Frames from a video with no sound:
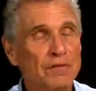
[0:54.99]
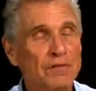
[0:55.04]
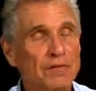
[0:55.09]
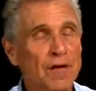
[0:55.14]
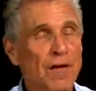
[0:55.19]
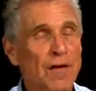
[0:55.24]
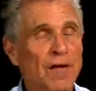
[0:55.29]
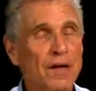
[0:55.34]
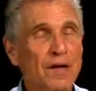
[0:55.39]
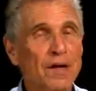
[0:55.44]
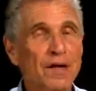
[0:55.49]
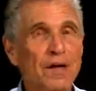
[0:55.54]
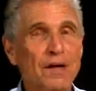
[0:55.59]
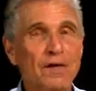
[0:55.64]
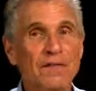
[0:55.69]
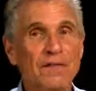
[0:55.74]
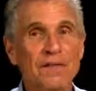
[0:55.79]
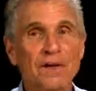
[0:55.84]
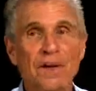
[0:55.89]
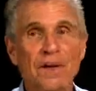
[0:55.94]

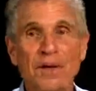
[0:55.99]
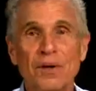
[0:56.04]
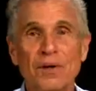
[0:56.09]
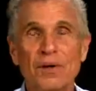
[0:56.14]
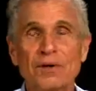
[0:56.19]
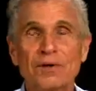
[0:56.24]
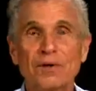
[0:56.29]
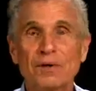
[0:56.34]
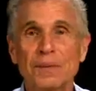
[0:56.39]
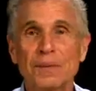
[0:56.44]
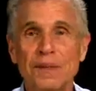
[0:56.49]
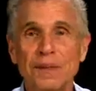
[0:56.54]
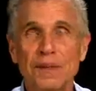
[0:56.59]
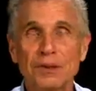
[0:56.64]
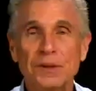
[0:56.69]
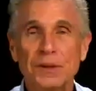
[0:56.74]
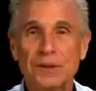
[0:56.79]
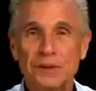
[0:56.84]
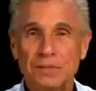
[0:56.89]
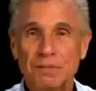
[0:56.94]
Very, very old
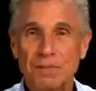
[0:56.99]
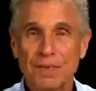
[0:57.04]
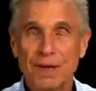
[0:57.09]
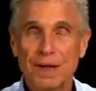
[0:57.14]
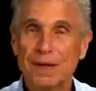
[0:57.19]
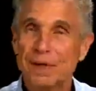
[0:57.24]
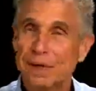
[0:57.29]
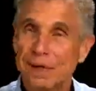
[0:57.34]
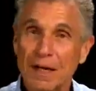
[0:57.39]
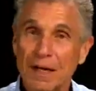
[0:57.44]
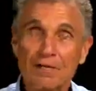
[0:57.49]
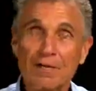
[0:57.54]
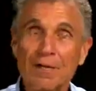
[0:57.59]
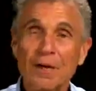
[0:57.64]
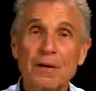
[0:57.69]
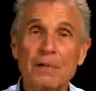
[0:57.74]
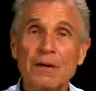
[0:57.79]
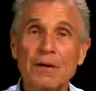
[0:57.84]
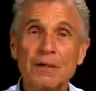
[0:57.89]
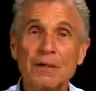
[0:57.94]
tradition. Not
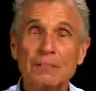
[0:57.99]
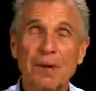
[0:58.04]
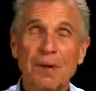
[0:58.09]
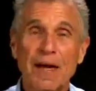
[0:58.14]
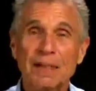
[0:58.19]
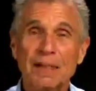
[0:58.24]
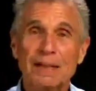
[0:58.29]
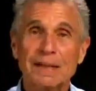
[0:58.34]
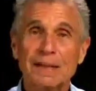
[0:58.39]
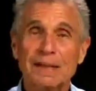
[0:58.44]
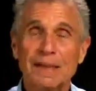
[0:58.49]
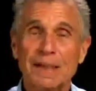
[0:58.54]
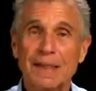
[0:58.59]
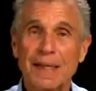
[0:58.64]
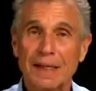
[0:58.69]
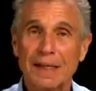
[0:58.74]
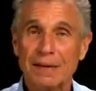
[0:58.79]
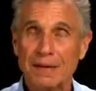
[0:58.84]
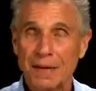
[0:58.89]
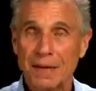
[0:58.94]
very much practice
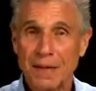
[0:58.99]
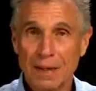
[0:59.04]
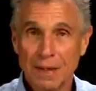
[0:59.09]
today.